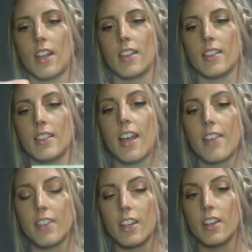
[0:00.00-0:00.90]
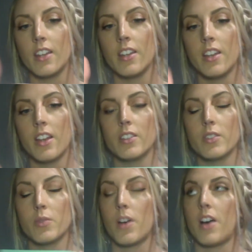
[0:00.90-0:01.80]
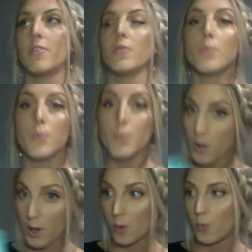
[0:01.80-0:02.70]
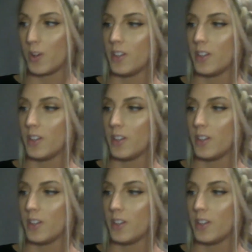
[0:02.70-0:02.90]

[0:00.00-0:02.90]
11, 12. Whoa!